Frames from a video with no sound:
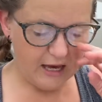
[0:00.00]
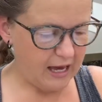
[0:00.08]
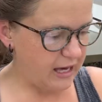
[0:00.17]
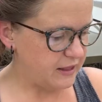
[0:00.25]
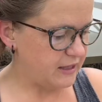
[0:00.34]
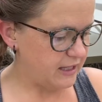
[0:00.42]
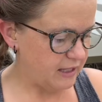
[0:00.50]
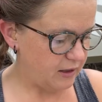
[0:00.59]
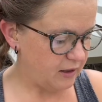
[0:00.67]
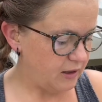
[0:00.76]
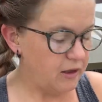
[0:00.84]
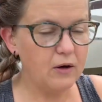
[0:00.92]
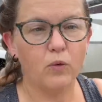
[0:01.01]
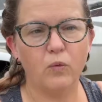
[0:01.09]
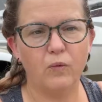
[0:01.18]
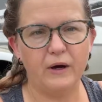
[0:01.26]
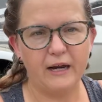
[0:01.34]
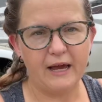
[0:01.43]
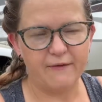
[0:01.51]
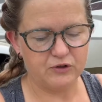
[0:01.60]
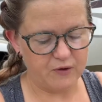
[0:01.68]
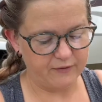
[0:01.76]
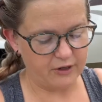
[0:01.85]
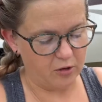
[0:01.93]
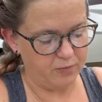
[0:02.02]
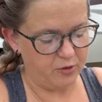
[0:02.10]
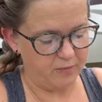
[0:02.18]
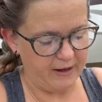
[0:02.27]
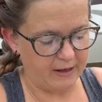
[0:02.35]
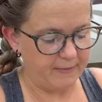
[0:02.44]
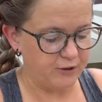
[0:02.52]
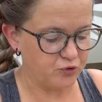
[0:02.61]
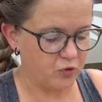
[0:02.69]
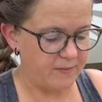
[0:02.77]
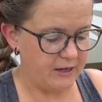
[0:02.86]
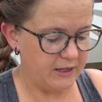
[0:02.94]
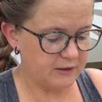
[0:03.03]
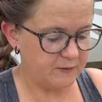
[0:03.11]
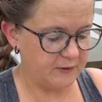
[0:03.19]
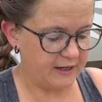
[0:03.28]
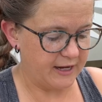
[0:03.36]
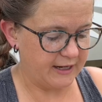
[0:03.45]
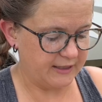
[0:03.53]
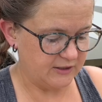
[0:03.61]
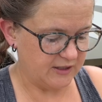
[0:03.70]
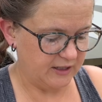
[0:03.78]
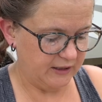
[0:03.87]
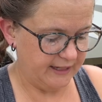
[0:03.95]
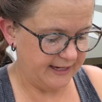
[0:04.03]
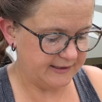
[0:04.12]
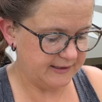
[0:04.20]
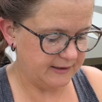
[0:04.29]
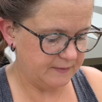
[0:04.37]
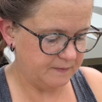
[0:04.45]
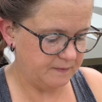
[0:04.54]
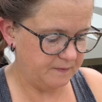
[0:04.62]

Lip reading: And then every so often I go put them back in my jewelry box, but kind of just collects them